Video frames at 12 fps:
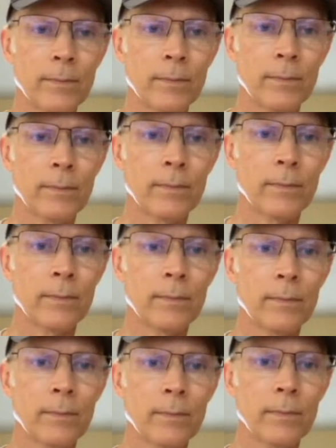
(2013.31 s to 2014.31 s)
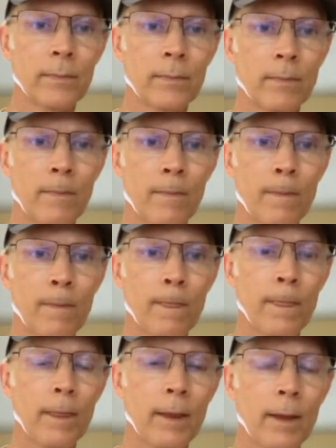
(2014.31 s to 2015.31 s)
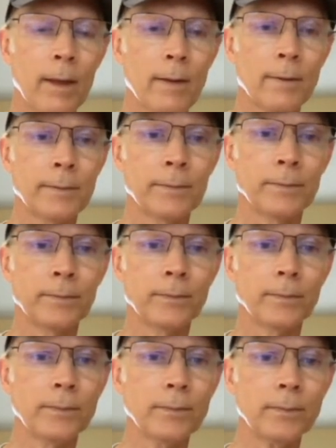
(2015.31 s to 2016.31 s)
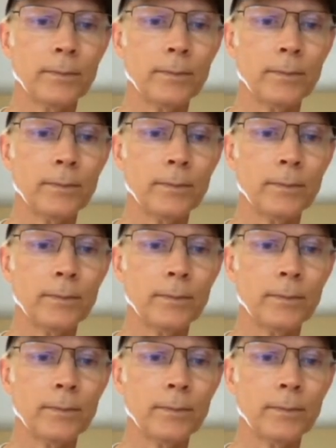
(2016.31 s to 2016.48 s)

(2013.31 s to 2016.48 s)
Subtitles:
No words are spoken by the person on screen.